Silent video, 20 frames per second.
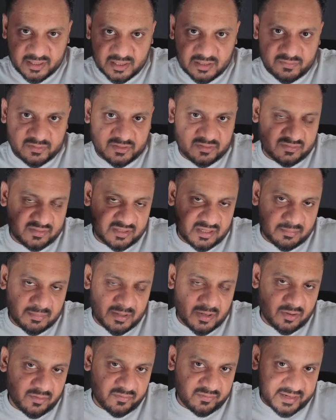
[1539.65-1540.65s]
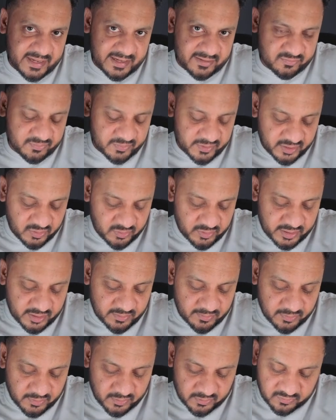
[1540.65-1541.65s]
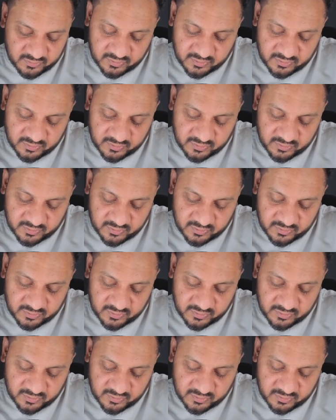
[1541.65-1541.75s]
which is the amount of tax per unit imposed.